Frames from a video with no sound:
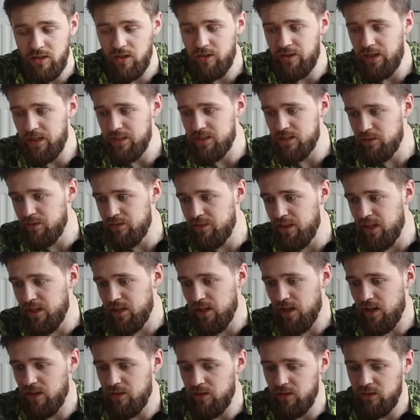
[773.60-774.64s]
All right, so with that
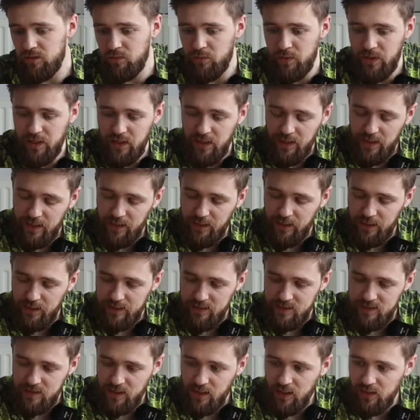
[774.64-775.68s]
out of the way, I
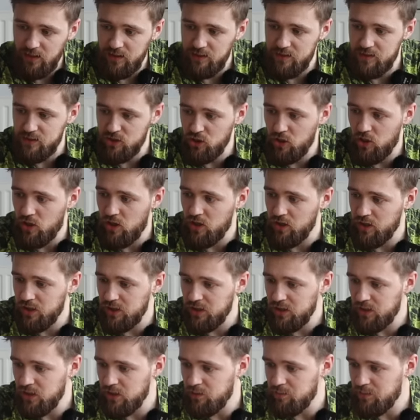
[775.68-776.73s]
guess I'll talk a
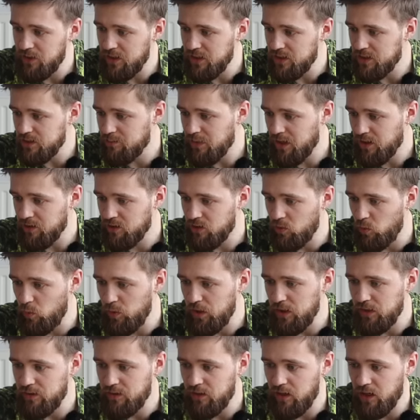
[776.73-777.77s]
little bit about the
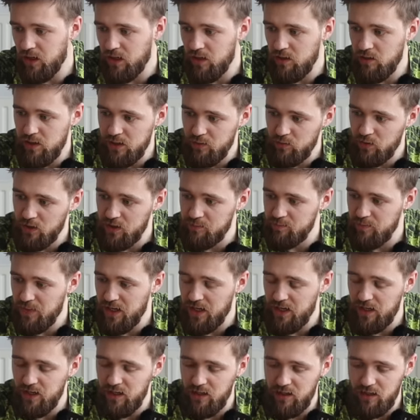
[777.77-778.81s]
wheel now and what
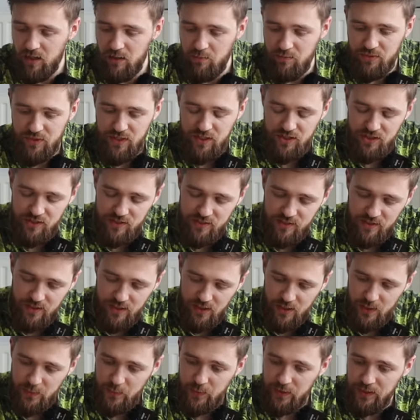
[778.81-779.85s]
my impressions
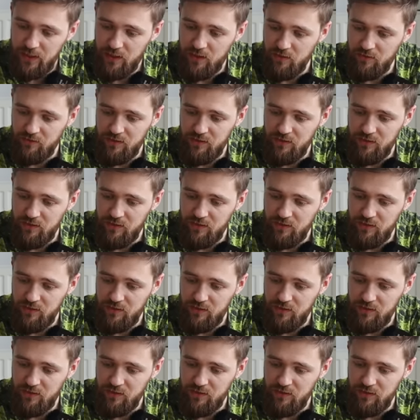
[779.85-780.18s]
are, what are the